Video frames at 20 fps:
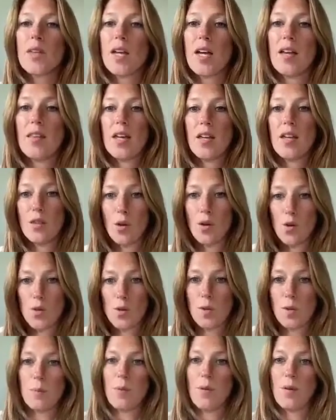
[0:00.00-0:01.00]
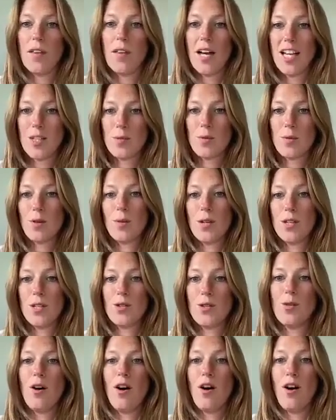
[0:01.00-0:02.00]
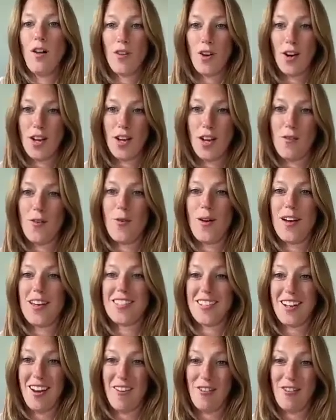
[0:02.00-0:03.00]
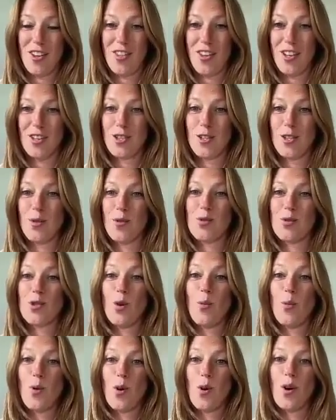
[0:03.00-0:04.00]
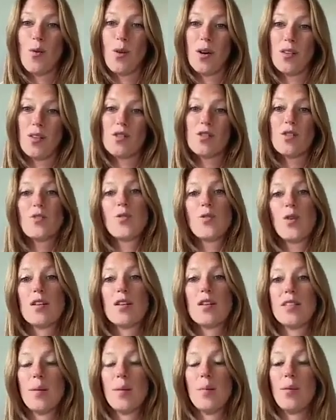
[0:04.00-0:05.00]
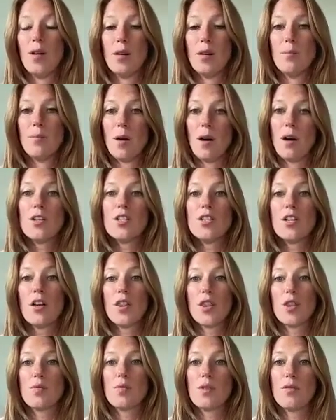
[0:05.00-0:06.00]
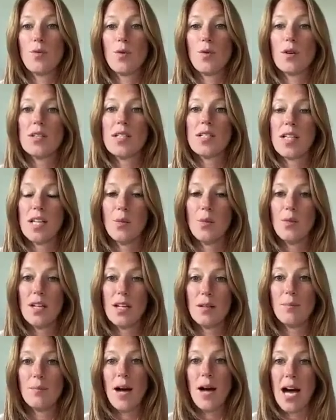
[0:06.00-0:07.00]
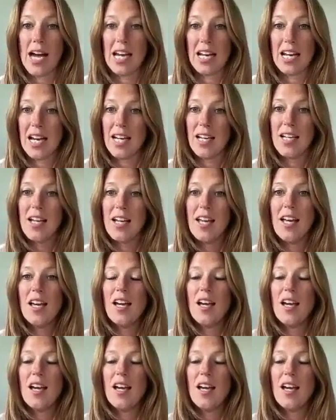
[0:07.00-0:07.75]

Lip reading: And then those people, that's where we do all of our giveaways and everything too. So we'll go in there. So for example, in March on 3/14, we did Pie Day.